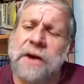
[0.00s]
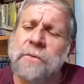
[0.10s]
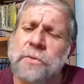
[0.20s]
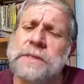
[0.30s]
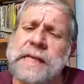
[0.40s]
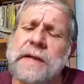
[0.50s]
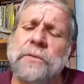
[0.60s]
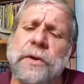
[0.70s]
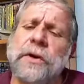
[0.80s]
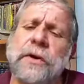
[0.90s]
How was
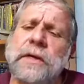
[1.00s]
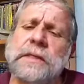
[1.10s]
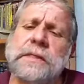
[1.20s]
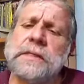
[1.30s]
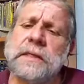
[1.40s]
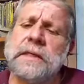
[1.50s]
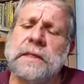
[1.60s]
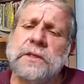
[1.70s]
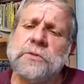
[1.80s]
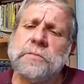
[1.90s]
that weariness
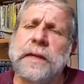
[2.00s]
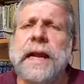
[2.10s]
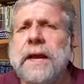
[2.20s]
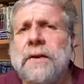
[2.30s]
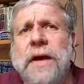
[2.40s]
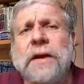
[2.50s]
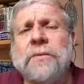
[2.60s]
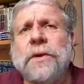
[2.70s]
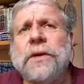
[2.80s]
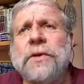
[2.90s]
displayed? How,
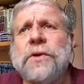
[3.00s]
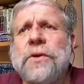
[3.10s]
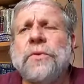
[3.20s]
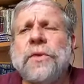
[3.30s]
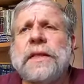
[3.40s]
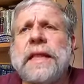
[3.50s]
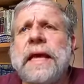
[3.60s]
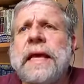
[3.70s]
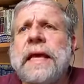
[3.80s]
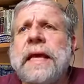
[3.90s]
how do we know
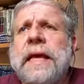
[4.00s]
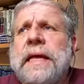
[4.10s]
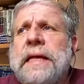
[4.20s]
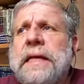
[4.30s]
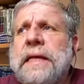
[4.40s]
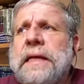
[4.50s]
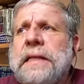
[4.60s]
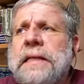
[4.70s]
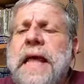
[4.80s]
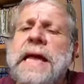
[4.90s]
that they
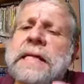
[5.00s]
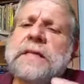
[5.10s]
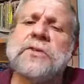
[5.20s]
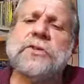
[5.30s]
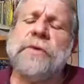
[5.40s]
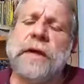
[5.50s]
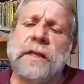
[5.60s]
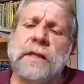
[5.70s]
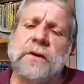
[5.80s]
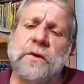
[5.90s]
lack the
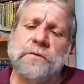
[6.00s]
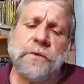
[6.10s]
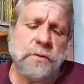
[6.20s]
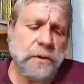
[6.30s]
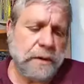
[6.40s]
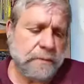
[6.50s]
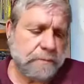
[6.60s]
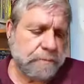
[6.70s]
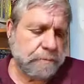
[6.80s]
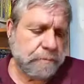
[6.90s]
strength to go forward?
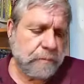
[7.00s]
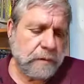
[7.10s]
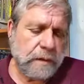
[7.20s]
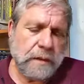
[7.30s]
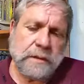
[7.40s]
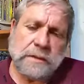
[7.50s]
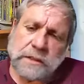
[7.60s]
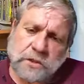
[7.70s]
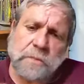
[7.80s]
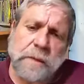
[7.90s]

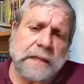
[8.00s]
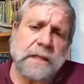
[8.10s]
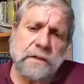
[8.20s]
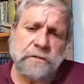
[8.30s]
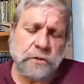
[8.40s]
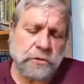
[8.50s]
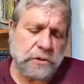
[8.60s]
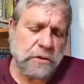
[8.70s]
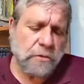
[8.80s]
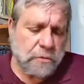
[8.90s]
So let's go back to the
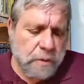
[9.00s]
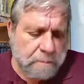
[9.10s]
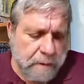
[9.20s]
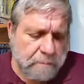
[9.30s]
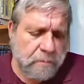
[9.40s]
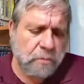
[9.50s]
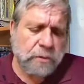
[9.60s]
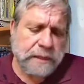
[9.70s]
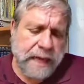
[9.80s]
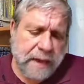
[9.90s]
verse.
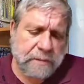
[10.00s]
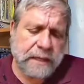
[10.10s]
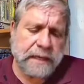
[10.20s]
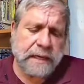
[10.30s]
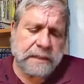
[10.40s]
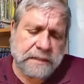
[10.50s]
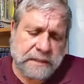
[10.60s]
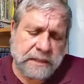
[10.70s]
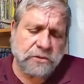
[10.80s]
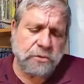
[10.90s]
Remember what the
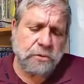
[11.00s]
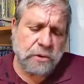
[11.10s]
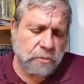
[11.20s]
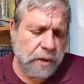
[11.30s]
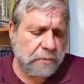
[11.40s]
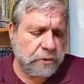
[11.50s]
Amalekites did to you on